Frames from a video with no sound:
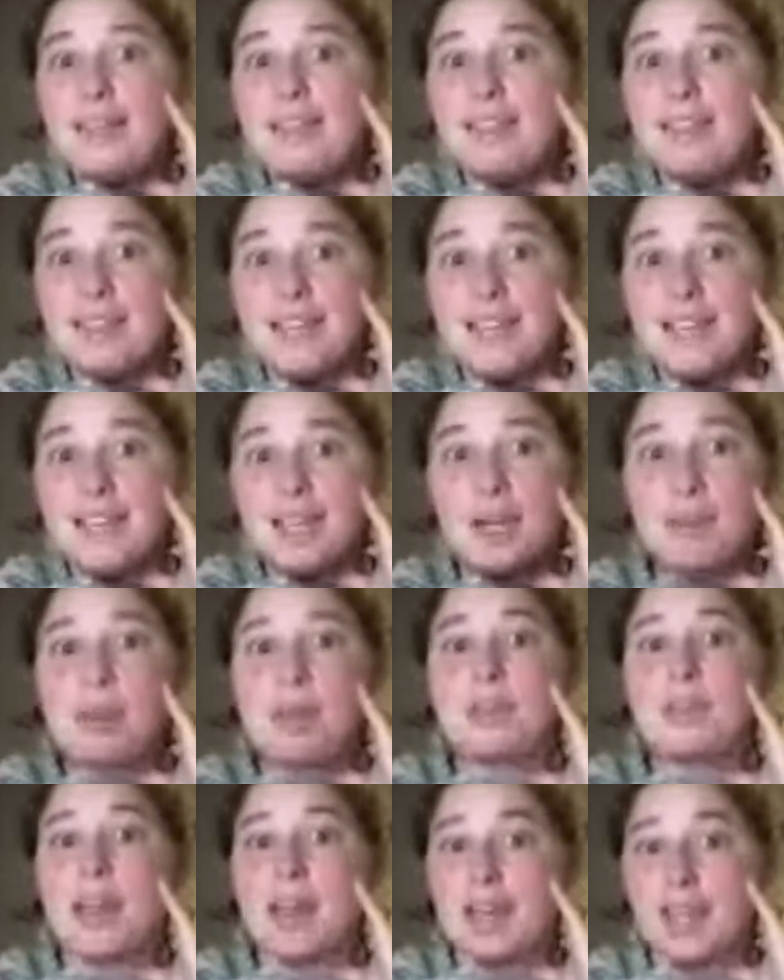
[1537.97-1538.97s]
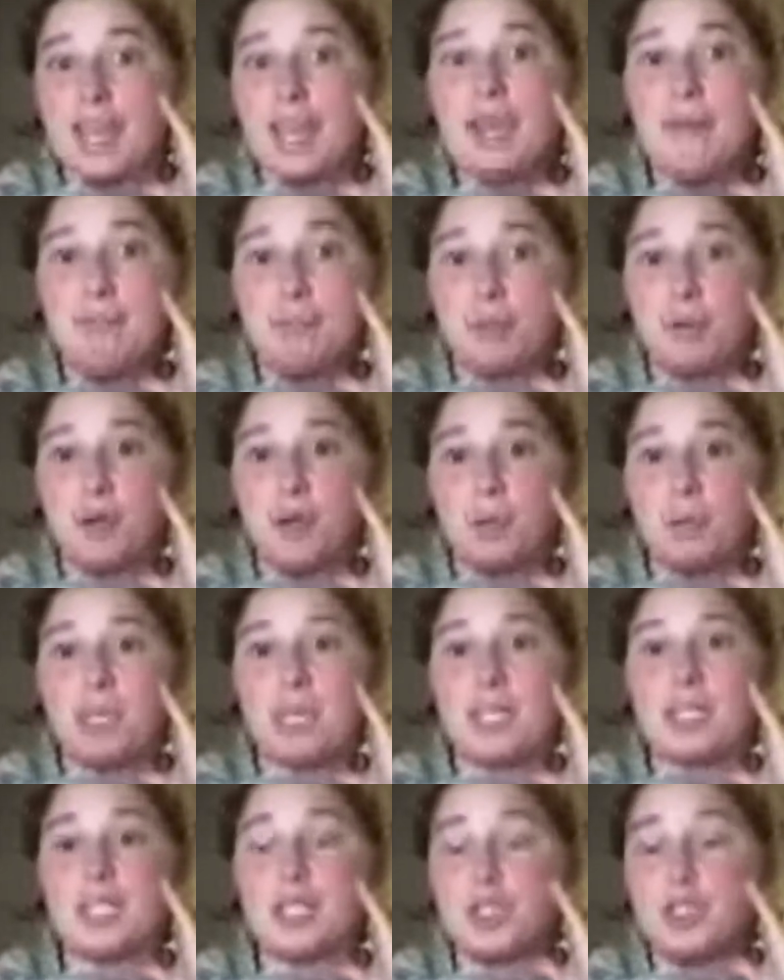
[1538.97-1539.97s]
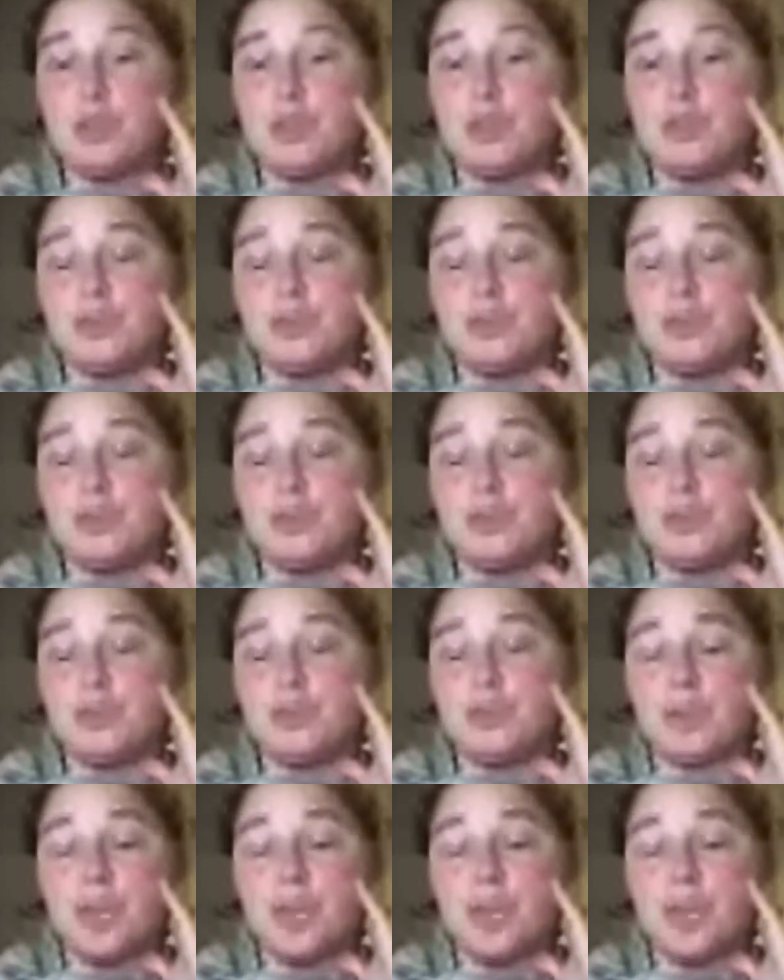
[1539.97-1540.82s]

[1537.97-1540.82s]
think about that game board because you've got way